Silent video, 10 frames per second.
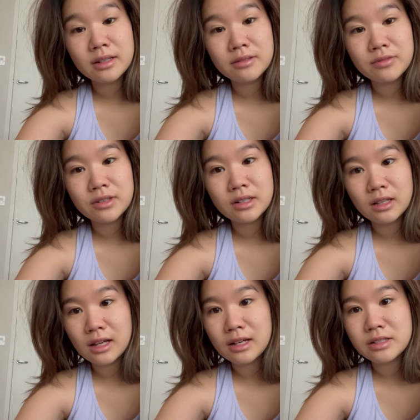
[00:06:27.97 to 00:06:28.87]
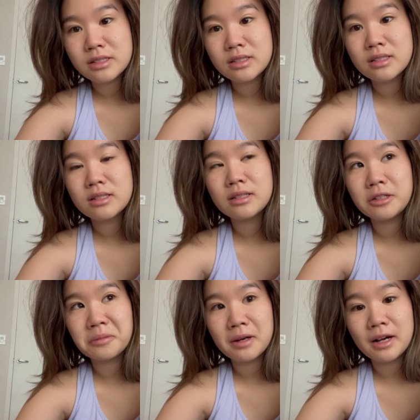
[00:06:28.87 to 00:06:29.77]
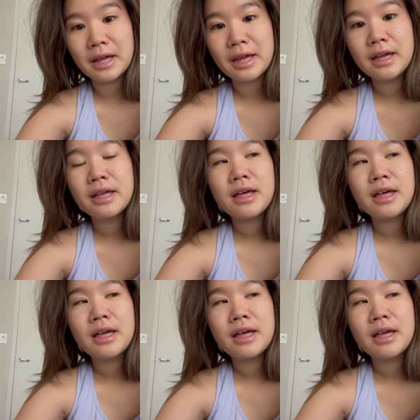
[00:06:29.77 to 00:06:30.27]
up for a class nearby